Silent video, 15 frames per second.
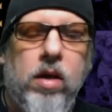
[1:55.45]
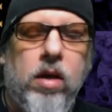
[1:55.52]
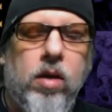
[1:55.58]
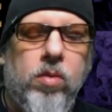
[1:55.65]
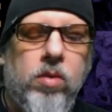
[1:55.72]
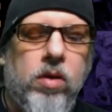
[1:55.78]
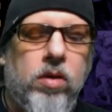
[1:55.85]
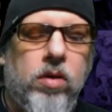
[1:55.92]

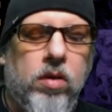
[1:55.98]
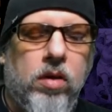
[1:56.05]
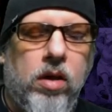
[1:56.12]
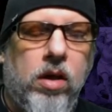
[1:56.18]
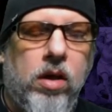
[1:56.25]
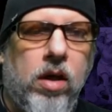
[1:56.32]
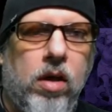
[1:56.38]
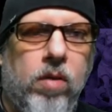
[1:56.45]
This is
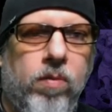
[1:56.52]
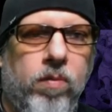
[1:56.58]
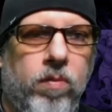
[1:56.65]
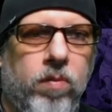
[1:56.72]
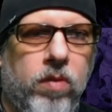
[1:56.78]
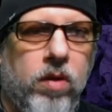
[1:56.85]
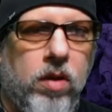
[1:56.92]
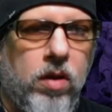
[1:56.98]
a,
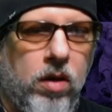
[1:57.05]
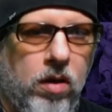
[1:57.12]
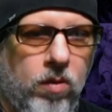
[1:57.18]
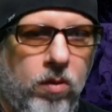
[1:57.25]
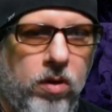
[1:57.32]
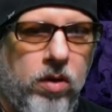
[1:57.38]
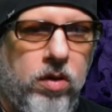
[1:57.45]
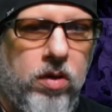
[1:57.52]

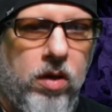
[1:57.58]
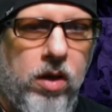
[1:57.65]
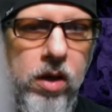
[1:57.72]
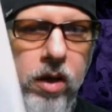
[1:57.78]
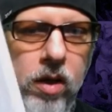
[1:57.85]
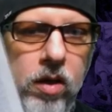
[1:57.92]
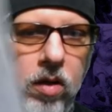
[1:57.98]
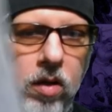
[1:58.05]
we'll just say
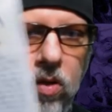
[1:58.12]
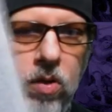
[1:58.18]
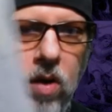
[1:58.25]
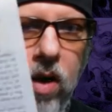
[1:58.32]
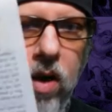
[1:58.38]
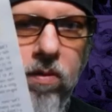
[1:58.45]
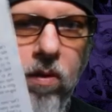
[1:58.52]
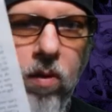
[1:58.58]
like a little
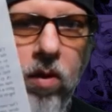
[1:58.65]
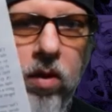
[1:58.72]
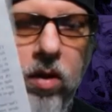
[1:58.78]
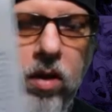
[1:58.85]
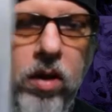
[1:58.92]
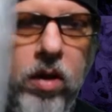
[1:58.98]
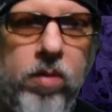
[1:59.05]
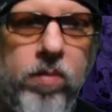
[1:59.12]

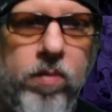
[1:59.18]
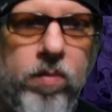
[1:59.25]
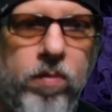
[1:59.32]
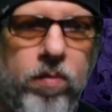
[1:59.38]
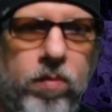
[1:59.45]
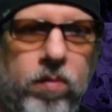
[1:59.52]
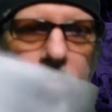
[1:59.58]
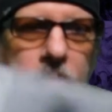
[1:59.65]
trifold,
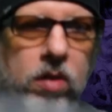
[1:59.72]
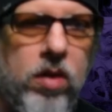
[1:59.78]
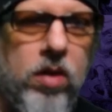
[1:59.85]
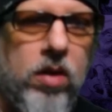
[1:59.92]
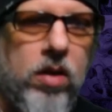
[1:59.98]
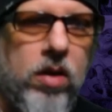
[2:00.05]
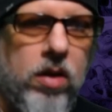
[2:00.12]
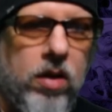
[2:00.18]

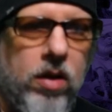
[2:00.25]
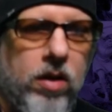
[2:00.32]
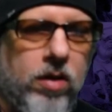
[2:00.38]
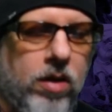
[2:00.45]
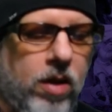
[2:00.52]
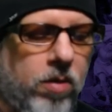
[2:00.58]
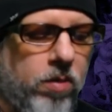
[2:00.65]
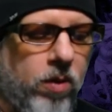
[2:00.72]
it's
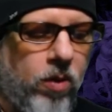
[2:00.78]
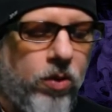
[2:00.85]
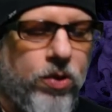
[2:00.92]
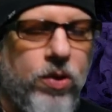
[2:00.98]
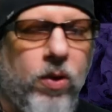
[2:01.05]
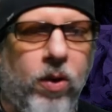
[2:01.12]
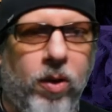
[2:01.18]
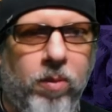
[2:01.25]
not a
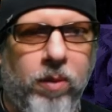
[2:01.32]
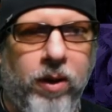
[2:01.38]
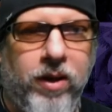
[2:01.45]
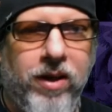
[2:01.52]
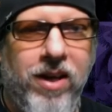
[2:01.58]
brochure, but